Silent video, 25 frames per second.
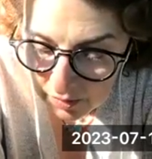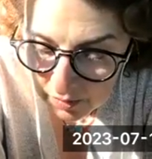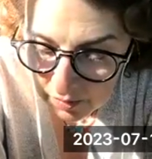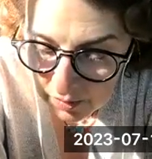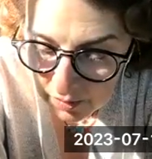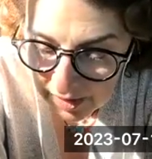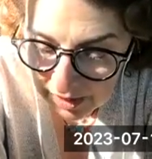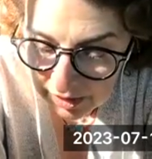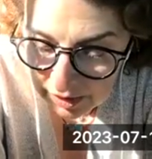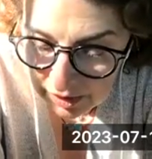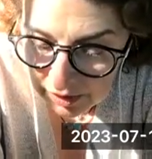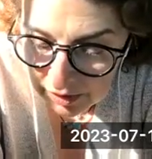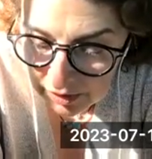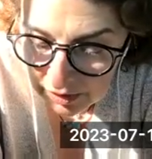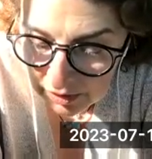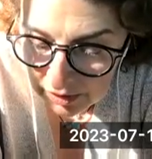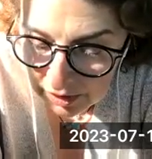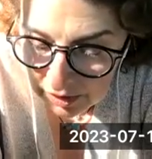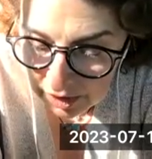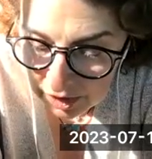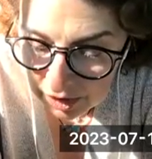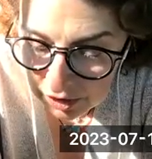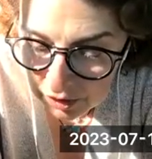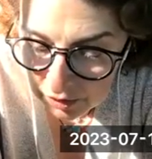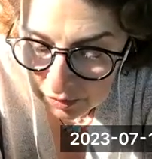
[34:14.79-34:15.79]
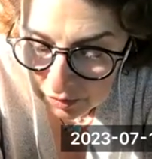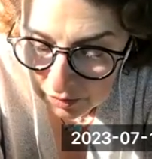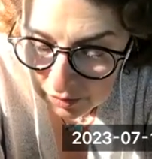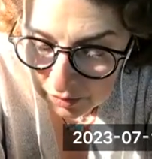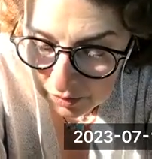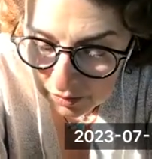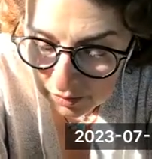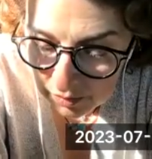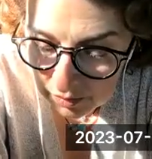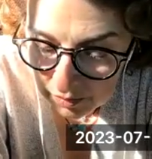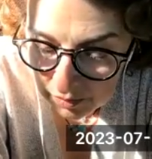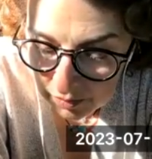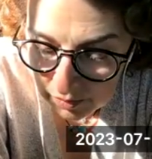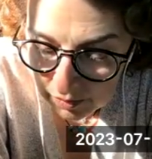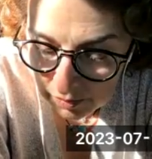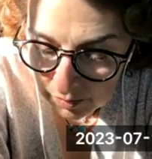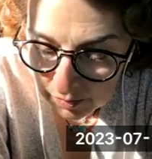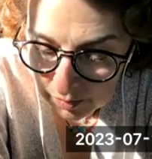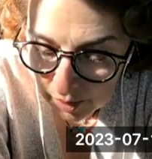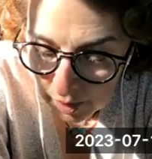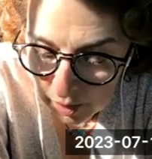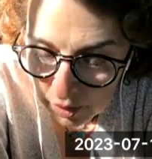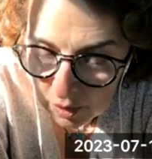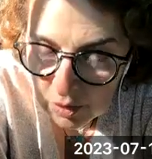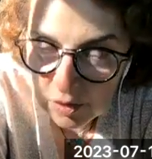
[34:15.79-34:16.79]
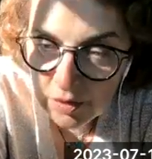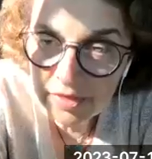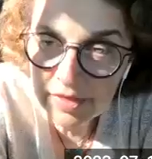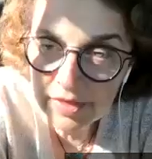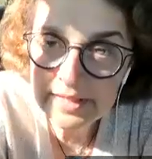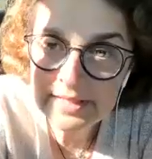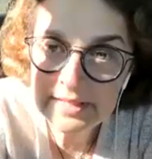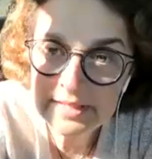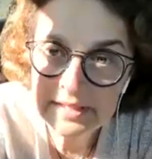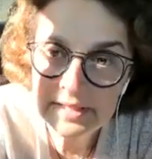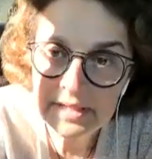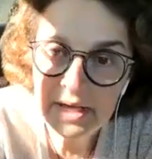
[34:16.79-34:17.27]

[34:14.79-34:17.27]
when you pull things